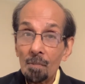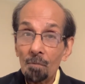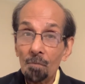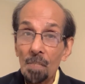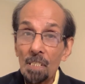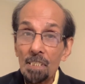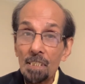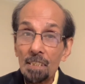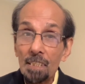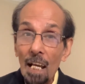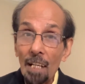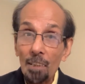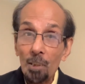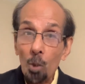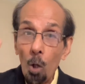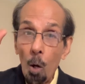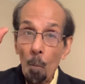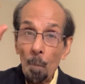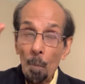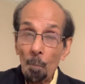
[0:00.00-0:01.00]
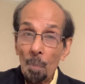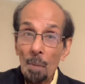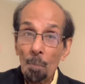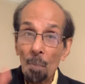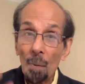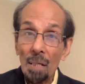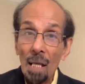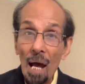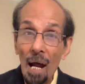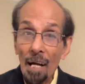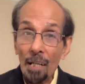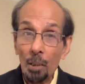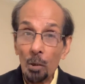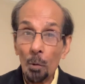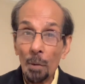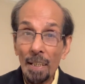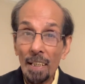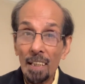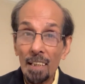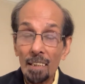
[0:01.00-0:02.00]
which the top people are
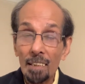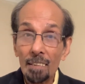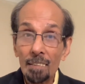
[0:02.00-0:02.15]
doing.